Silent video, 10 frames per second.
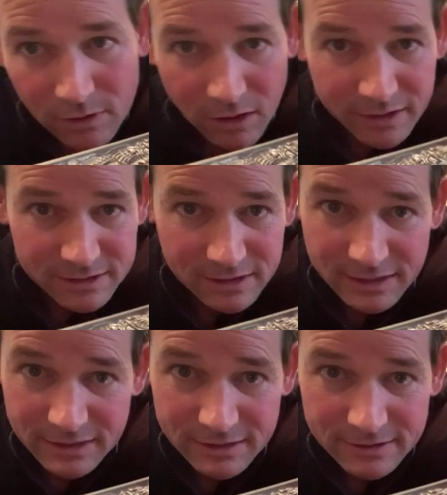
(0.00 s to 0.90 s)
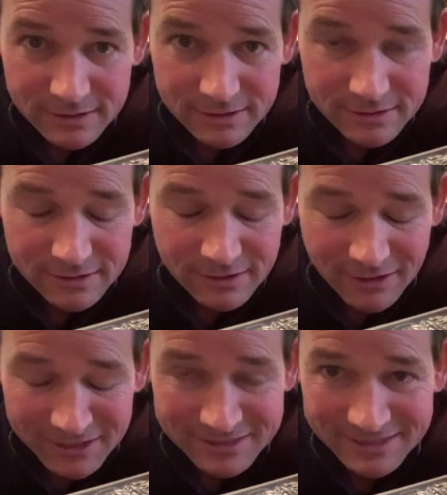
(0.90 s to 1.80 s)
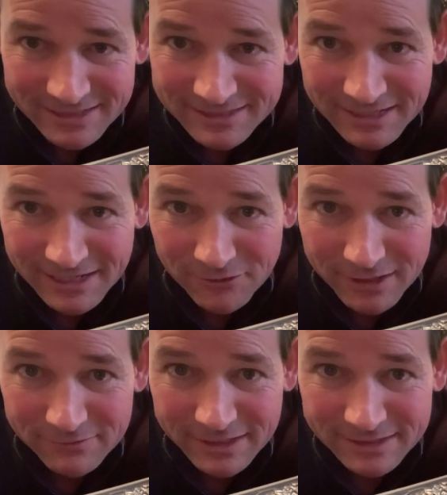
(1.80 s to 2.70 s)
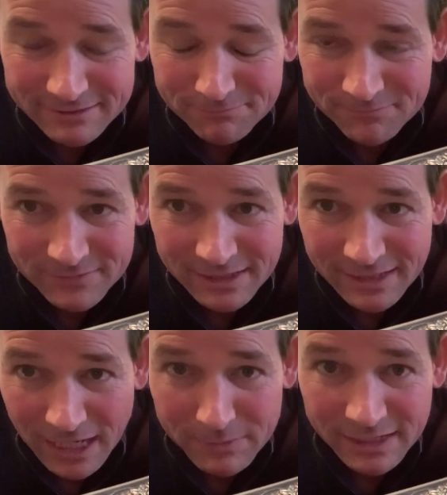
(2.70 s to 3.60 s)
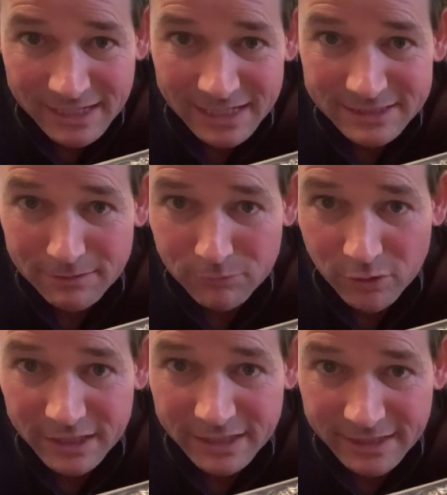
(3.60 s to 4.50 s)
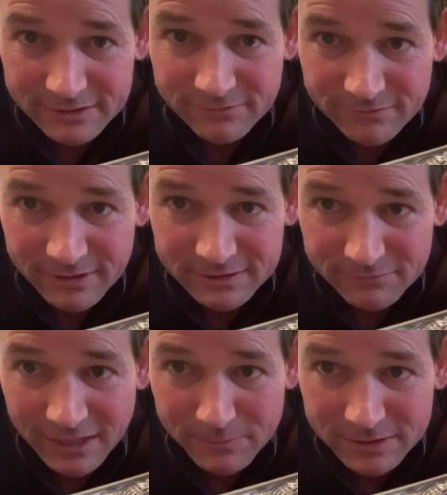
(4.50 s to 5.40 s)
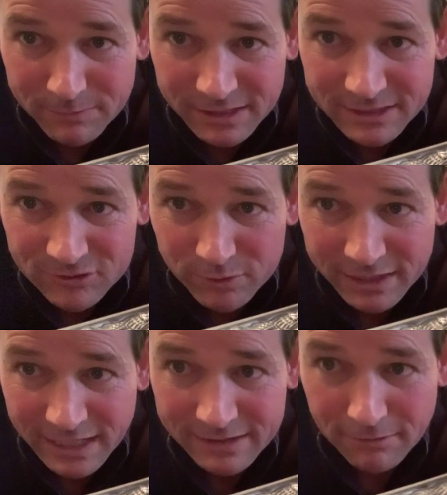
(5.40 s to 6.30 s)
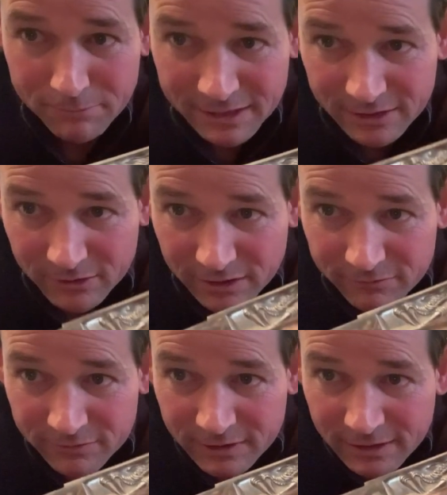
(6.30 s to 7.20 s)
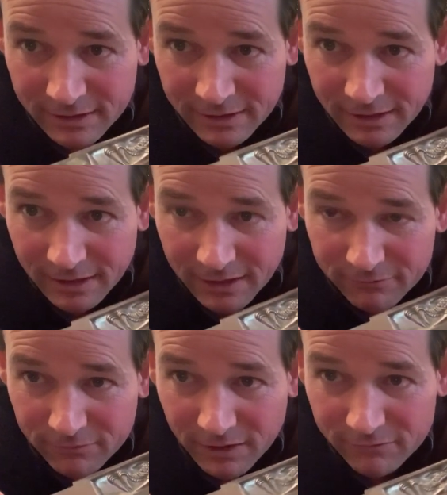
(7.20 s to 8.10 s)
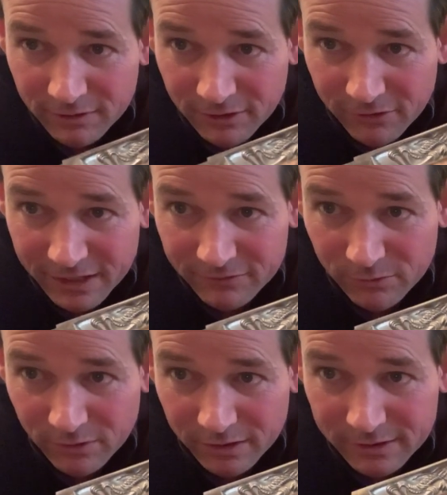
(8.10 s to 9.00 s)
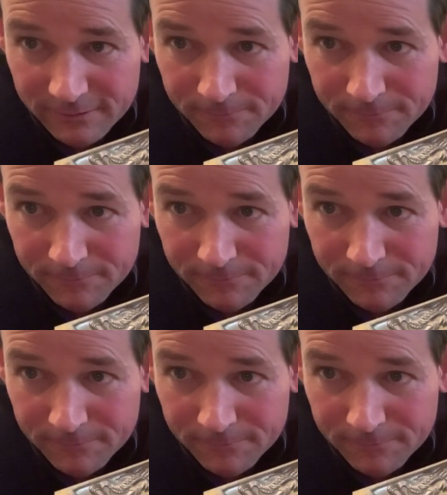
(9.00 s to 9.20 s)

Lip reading: Honestly, this engraving is, I mean, the Gassan body is famous. I mean, this is really at the pinnacle of engraving work.